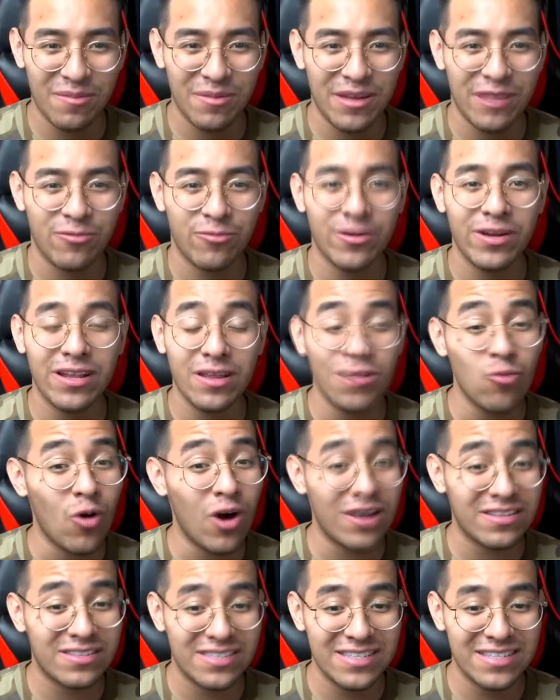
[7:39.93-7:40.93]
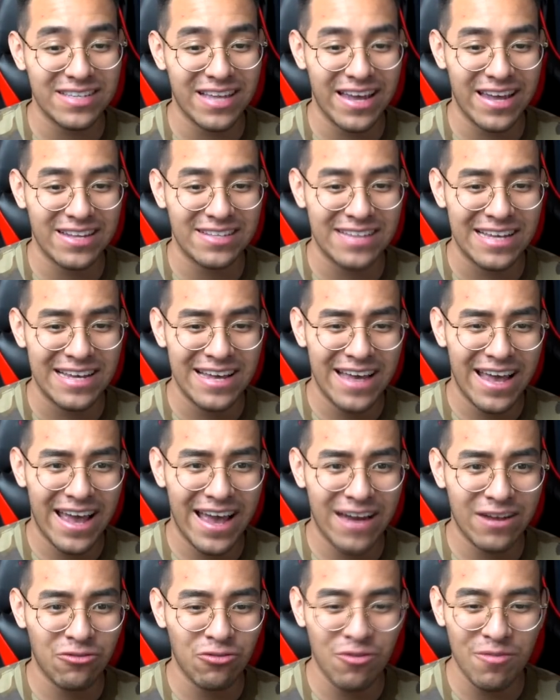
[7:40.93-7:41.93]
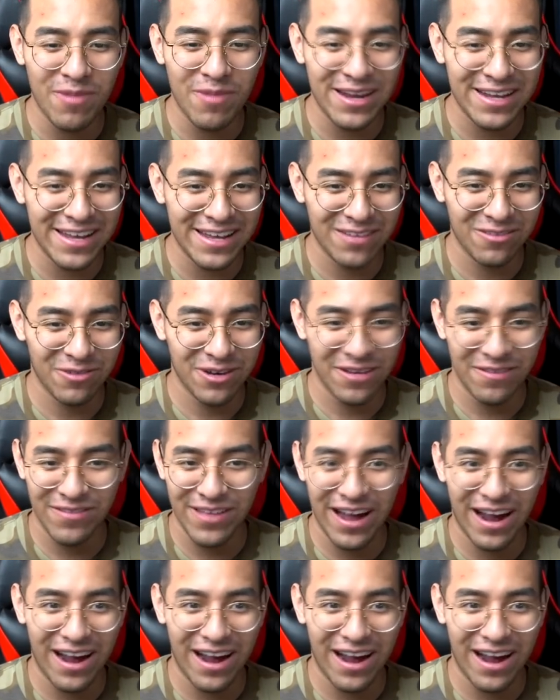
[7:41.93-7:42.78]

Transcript: He really wants these eggs, and who am I to get in the way of that?